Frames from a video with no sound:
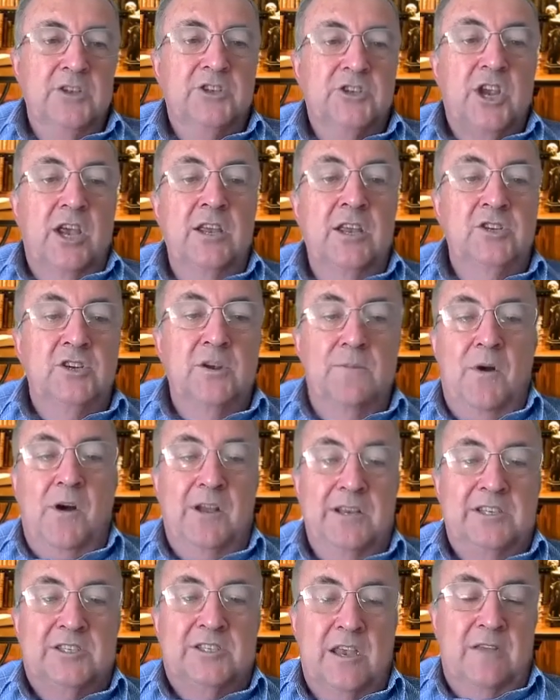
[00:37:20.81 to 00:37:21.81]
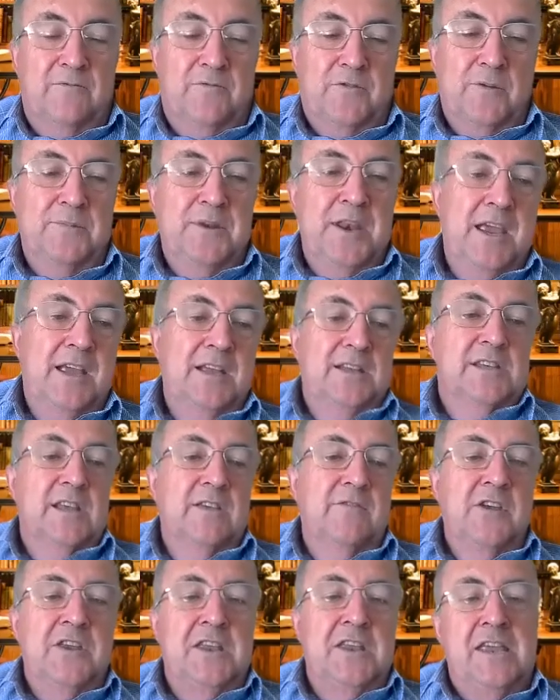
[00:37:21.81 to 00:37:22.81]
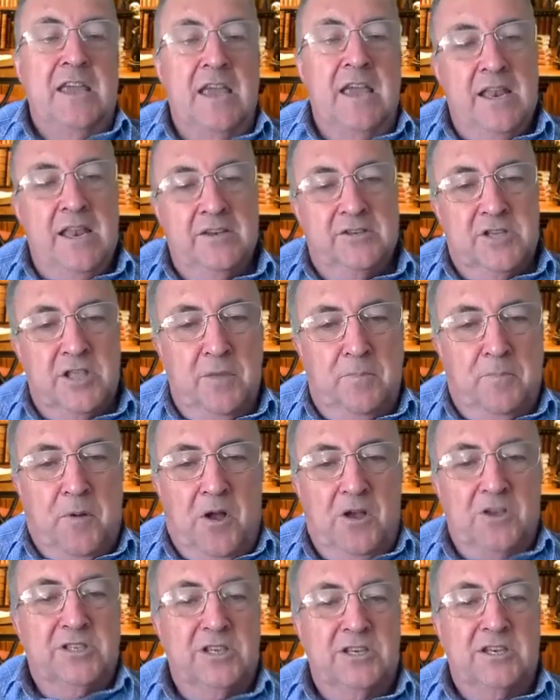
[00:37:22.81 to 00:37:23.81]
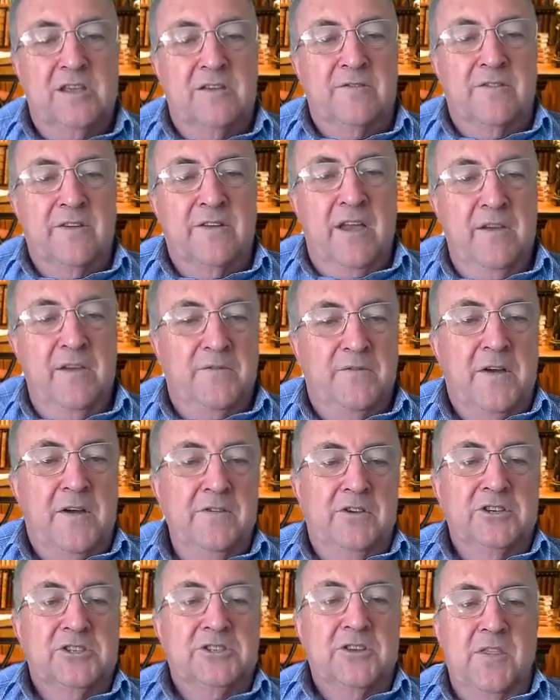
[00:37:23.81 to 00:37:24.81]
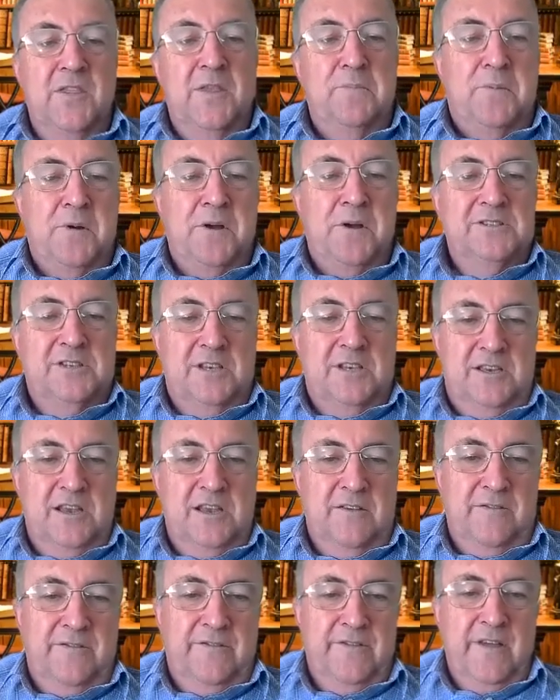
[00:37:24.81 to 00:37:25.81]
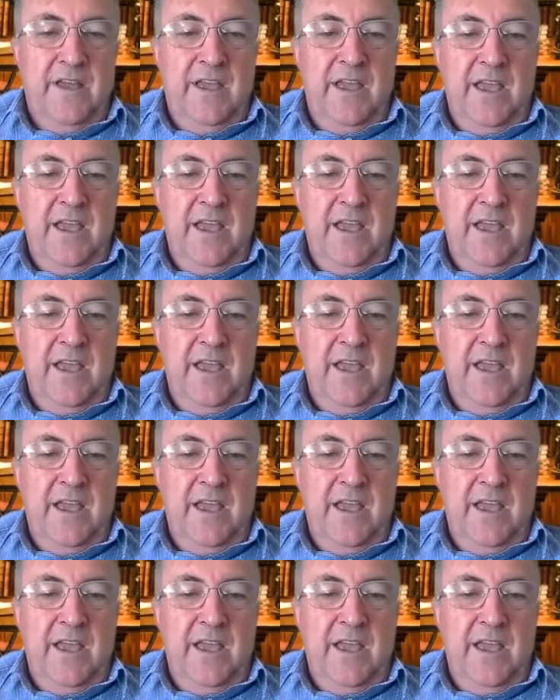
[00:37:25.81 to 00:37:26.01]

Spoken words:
Change your mindset from negativity to the positive. Focus on the positive.